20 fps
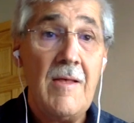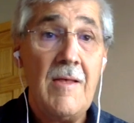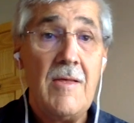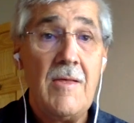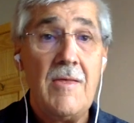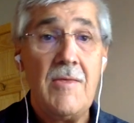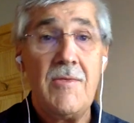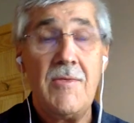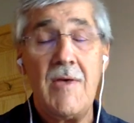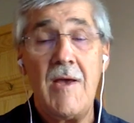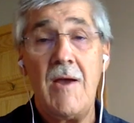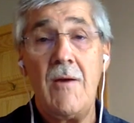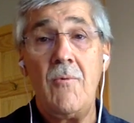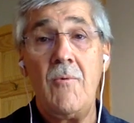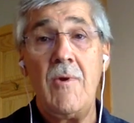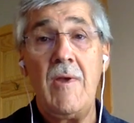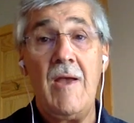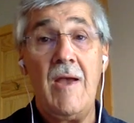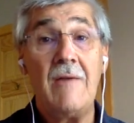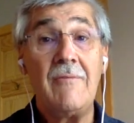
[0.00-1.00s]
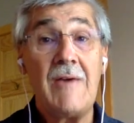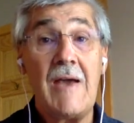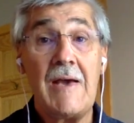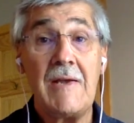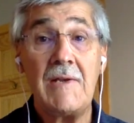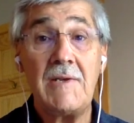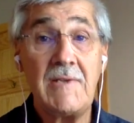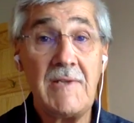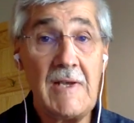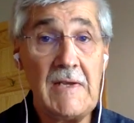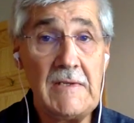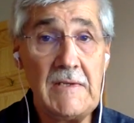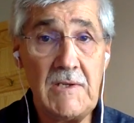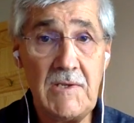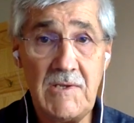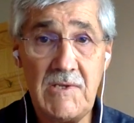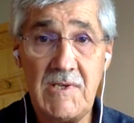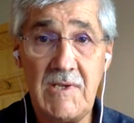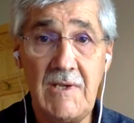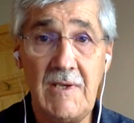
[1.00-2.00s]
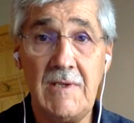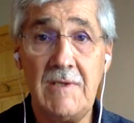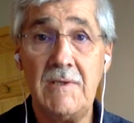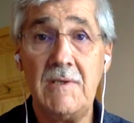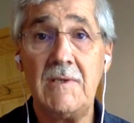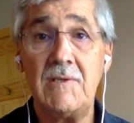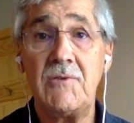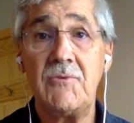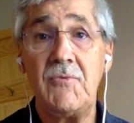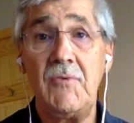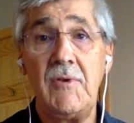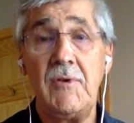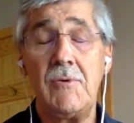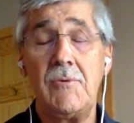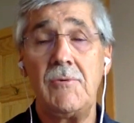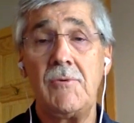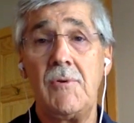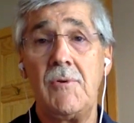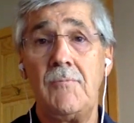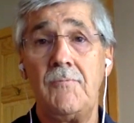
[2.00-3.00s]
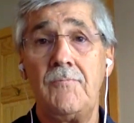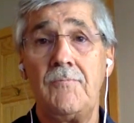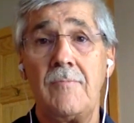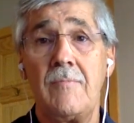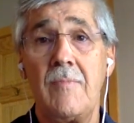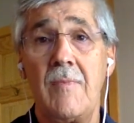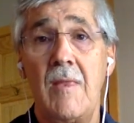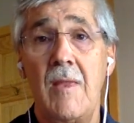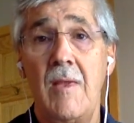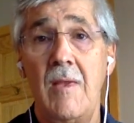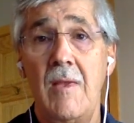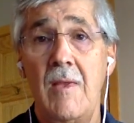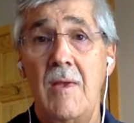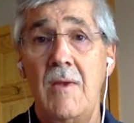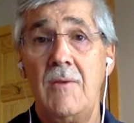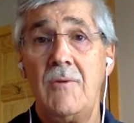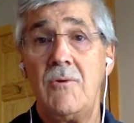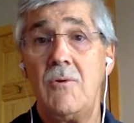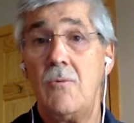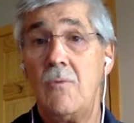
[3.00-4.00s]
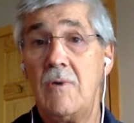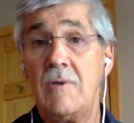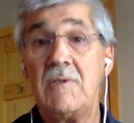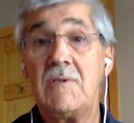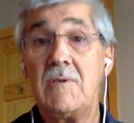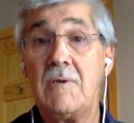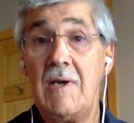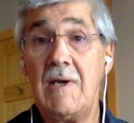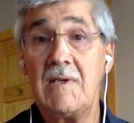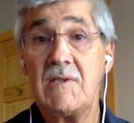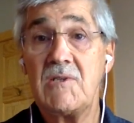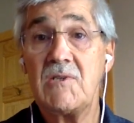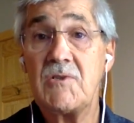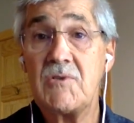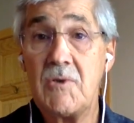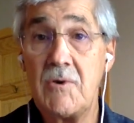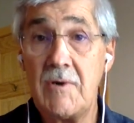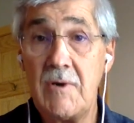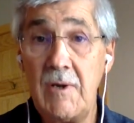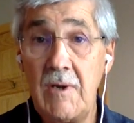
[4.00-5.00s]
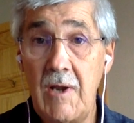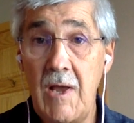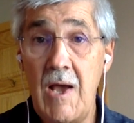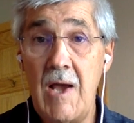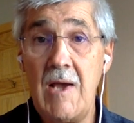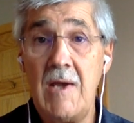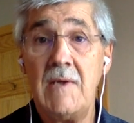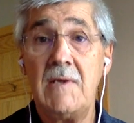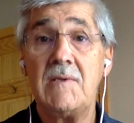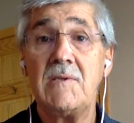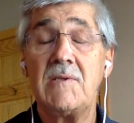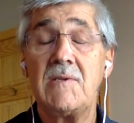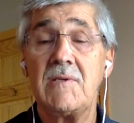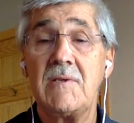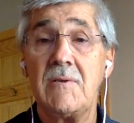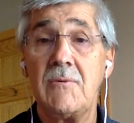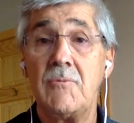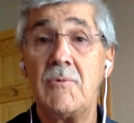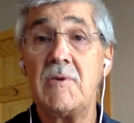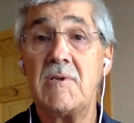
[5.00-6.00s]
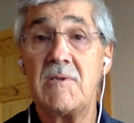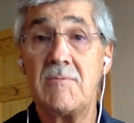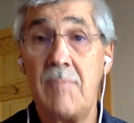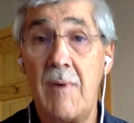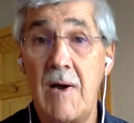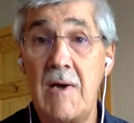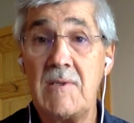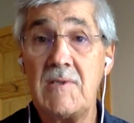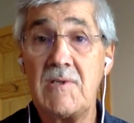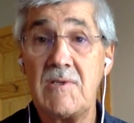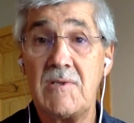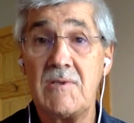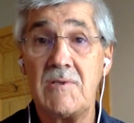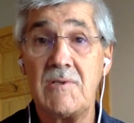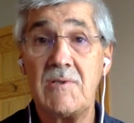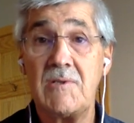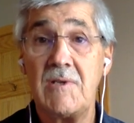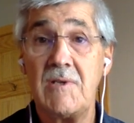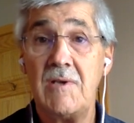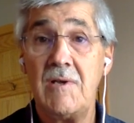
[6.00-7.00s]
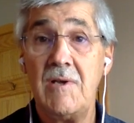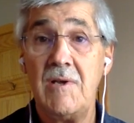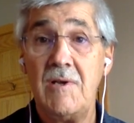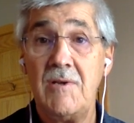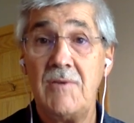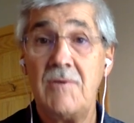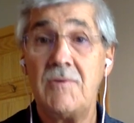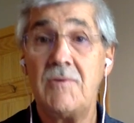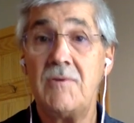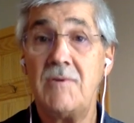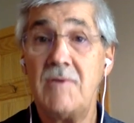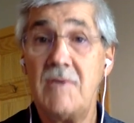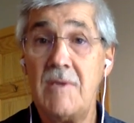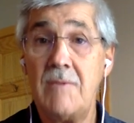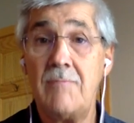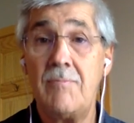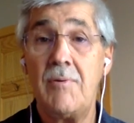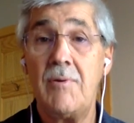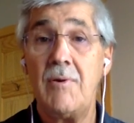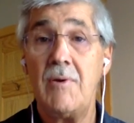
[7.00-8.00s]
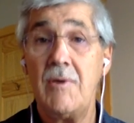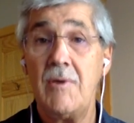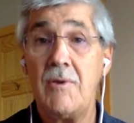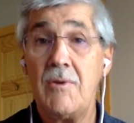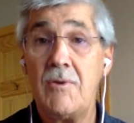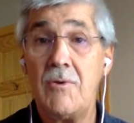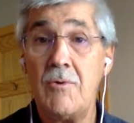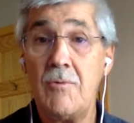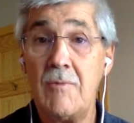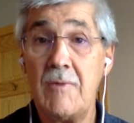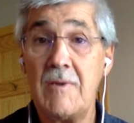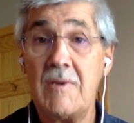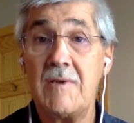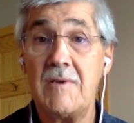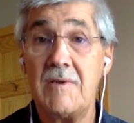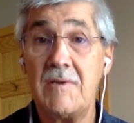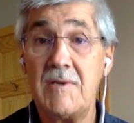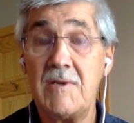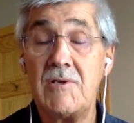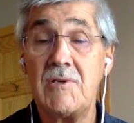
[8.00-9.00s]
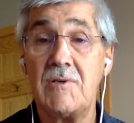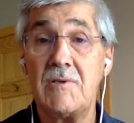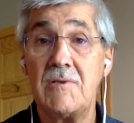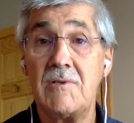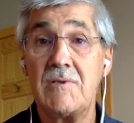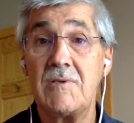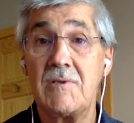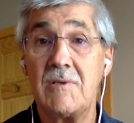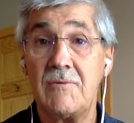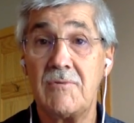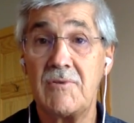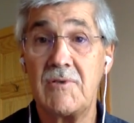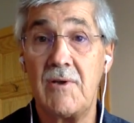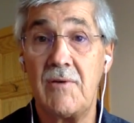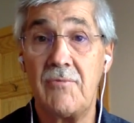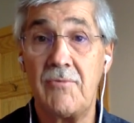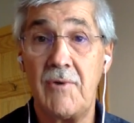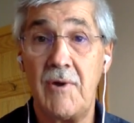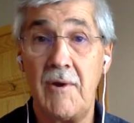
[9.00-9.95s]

that we have had a tendency in this field to want to externalize responses to deep human conditions of suffering.